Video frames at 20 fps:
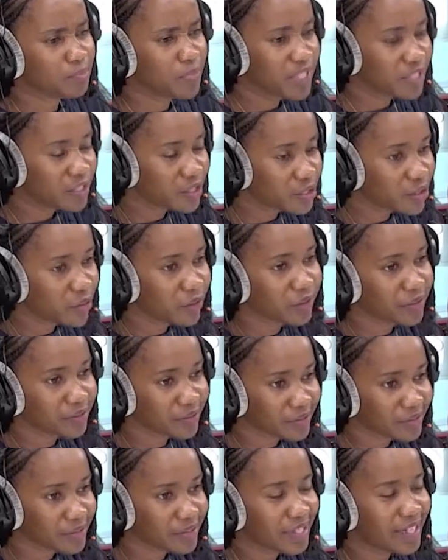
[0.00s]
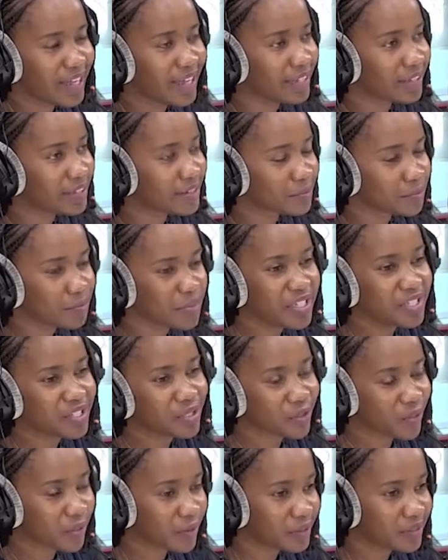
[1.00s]
Be strong. Like, be
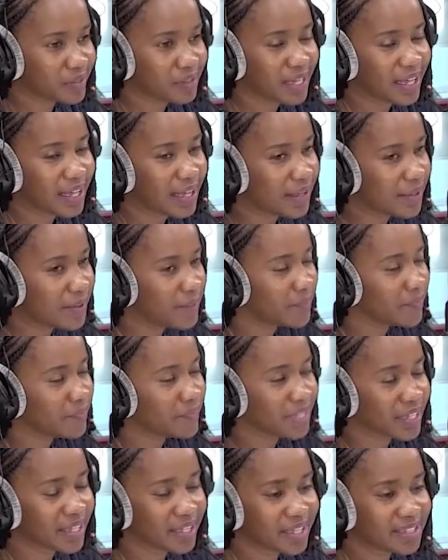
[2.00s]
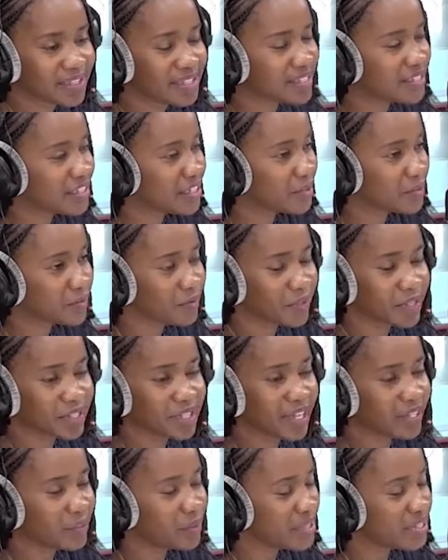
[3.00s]
strong. Okay. I'll just tell,
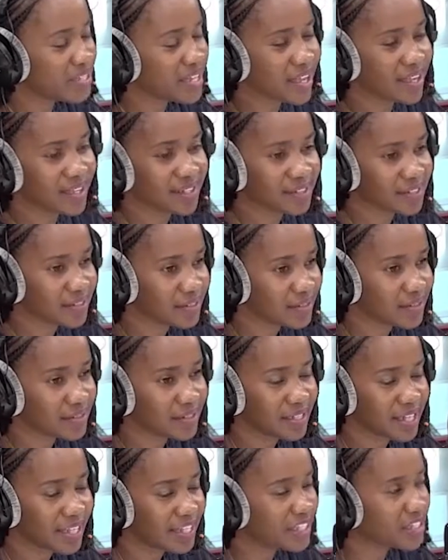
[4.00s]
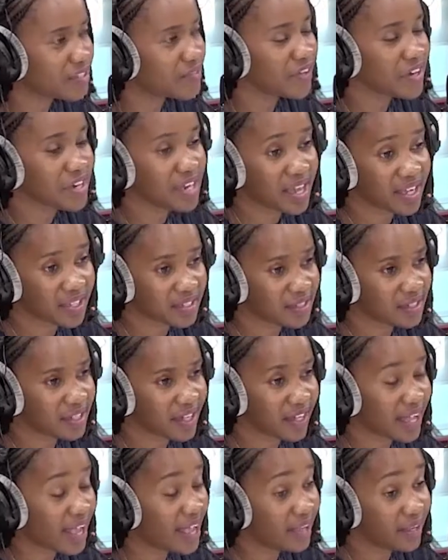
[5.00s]
I know it's hard. Like, it's very hard.
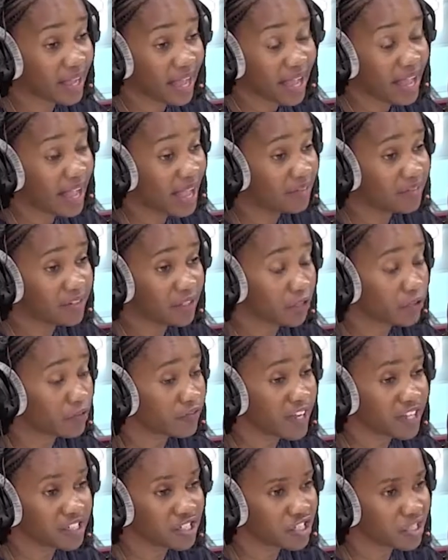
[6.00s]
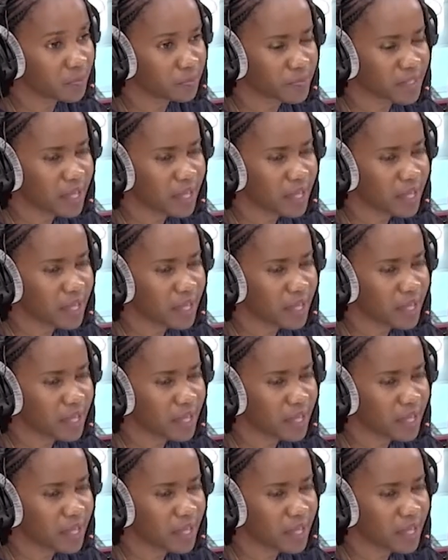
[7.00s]
Like, I have a lot of hardship.